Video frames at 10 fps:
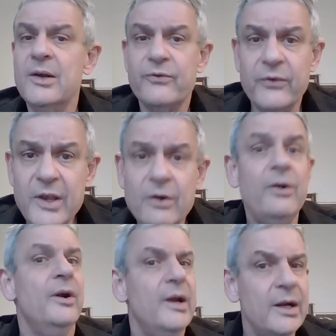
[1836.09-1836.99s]

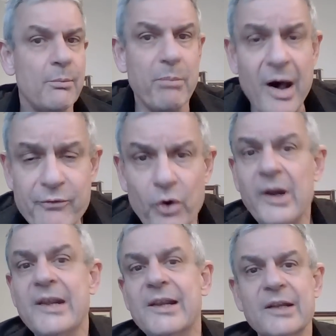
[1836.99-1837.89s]
fear, and above
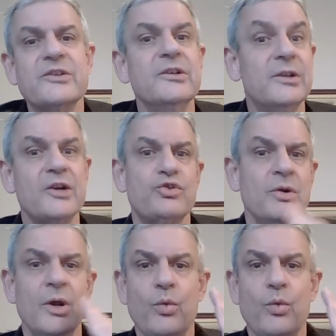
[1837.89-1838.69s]
all, he gets in touch